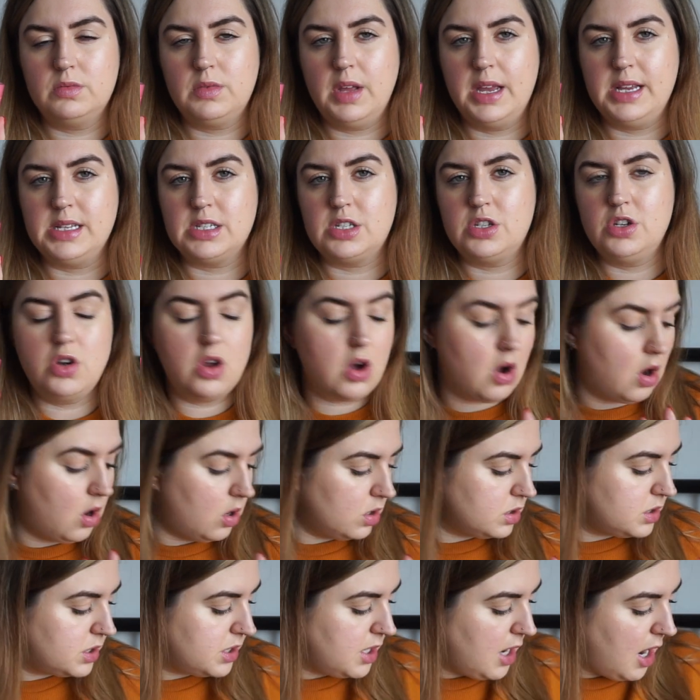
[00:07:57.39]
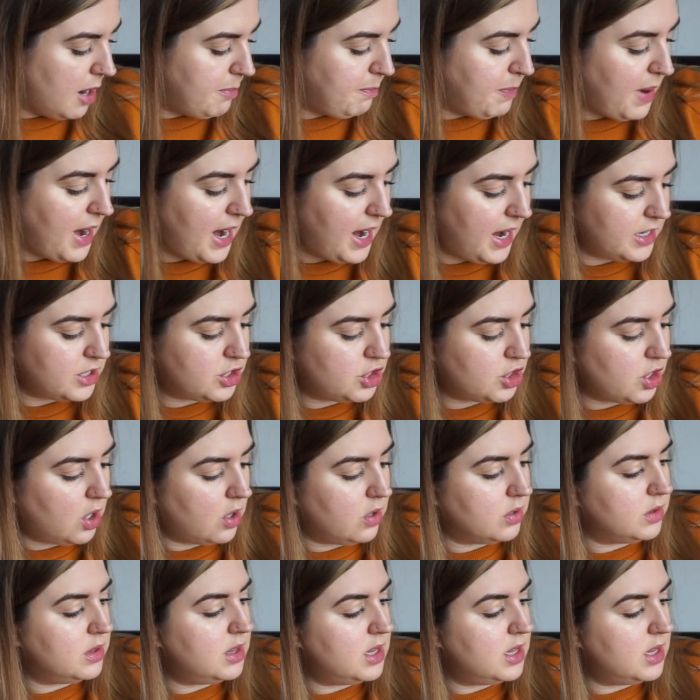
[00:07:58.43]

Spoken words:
It's not a patch on